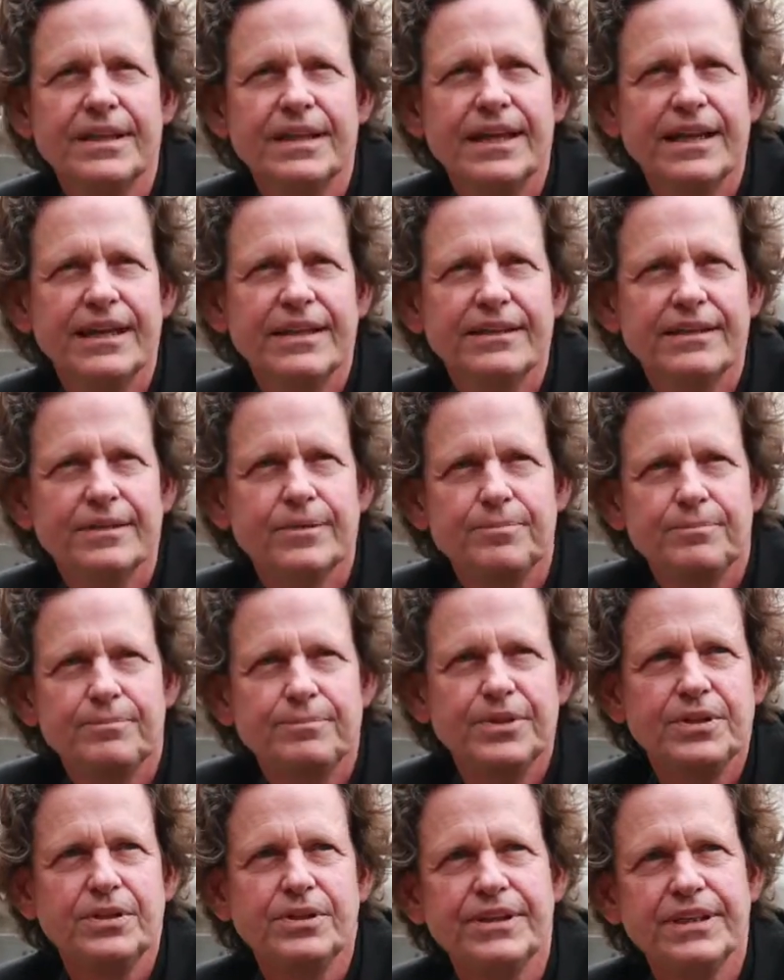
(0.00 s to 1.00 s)
And the
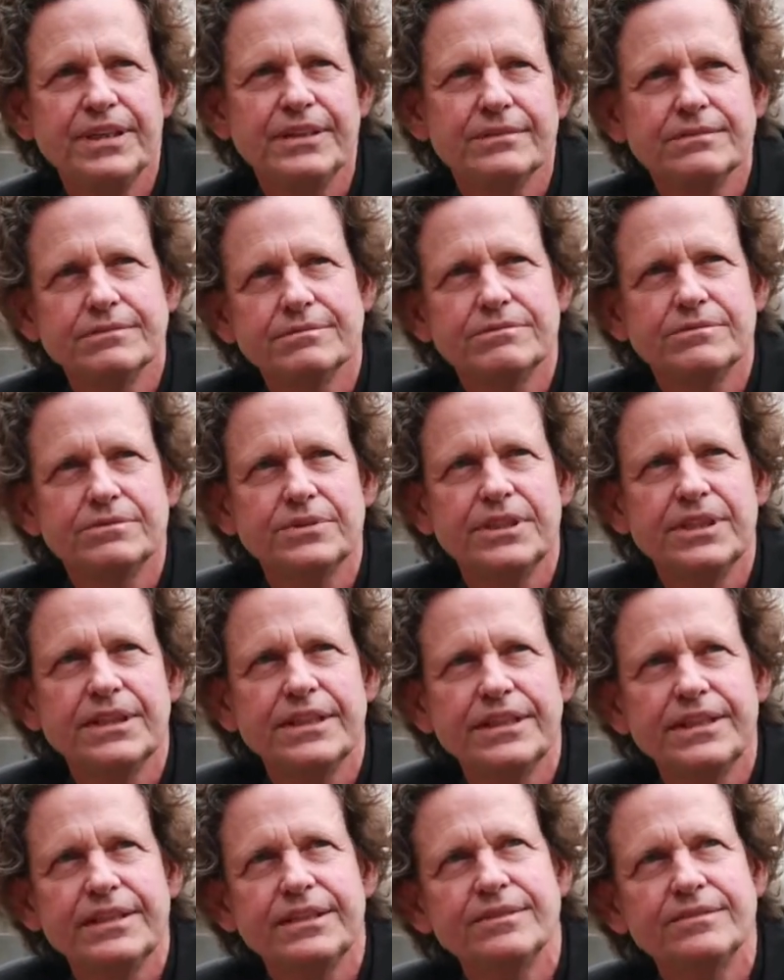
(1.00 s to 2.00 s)
building
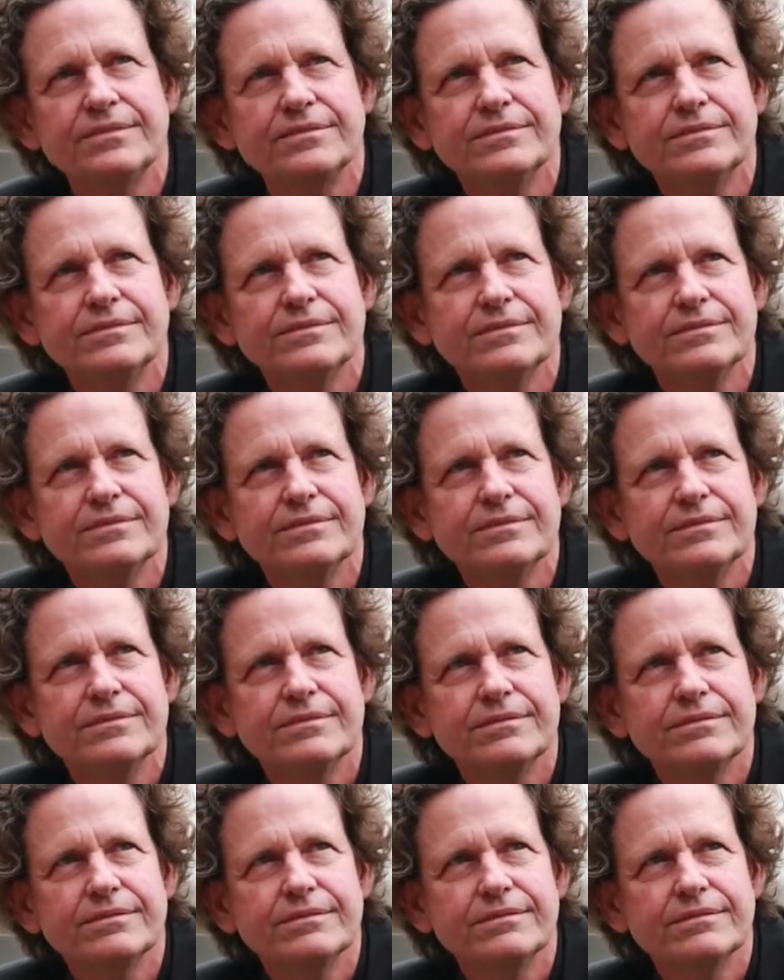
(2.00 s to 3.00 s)
really,
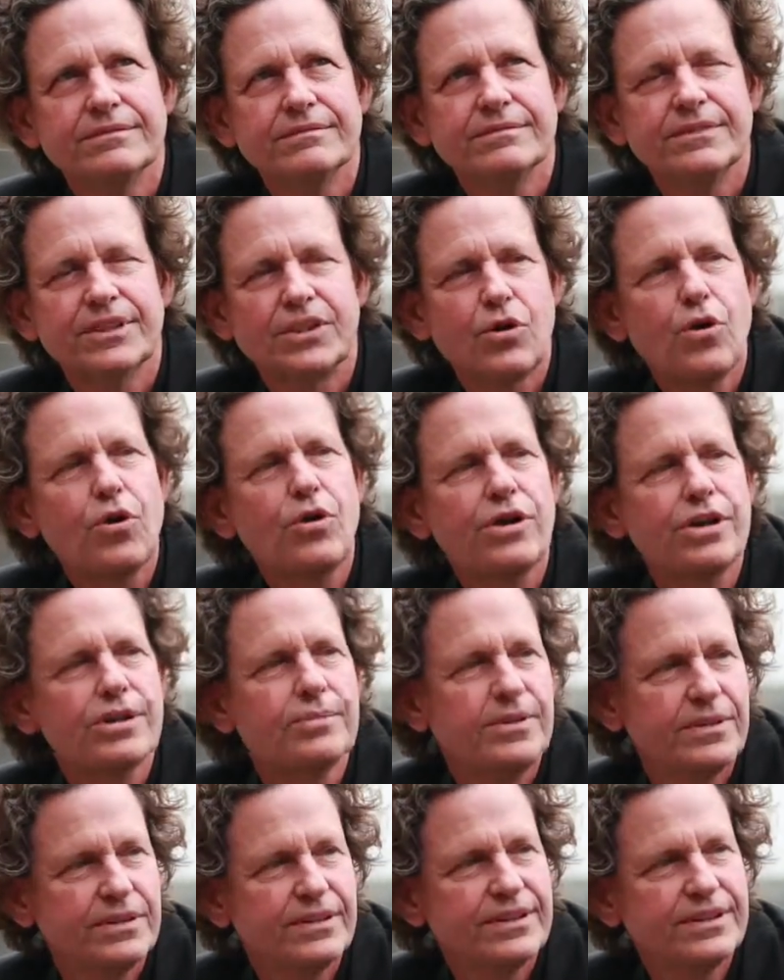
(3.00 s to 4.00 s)
the core of the
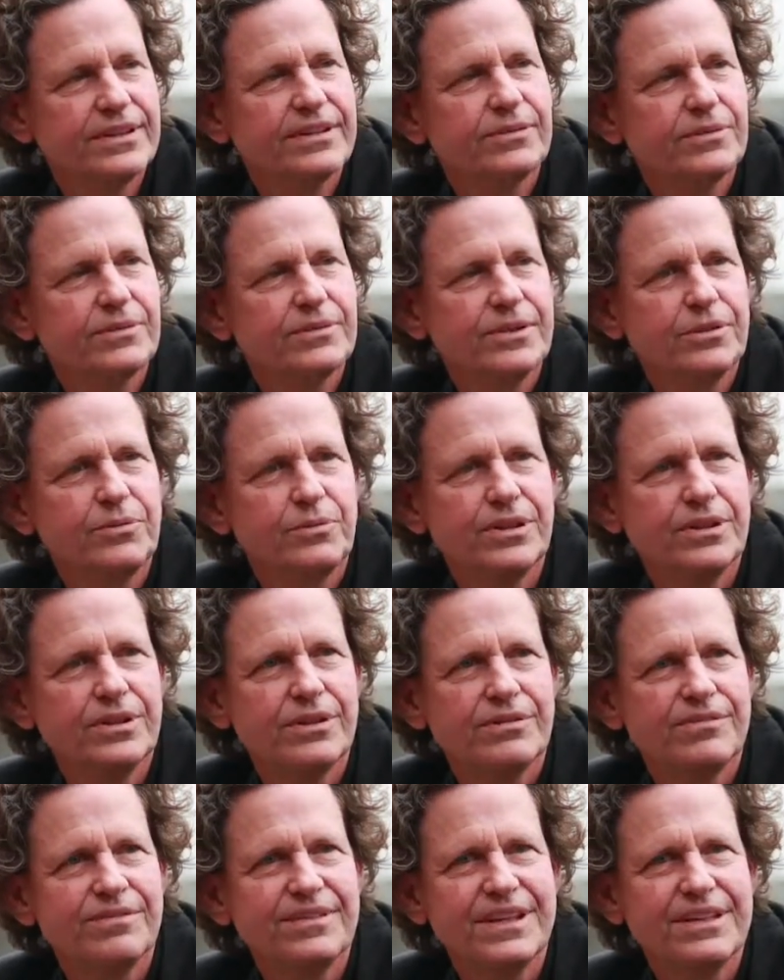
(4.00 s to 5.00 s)
building, the
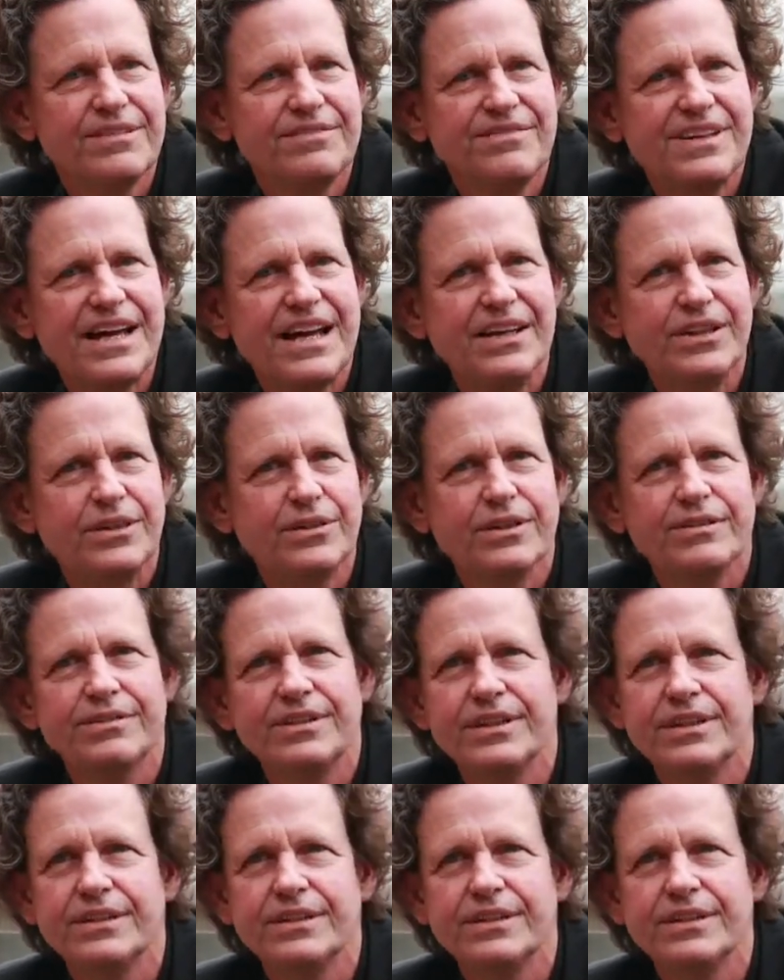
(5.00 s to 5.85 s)
real kind of value of it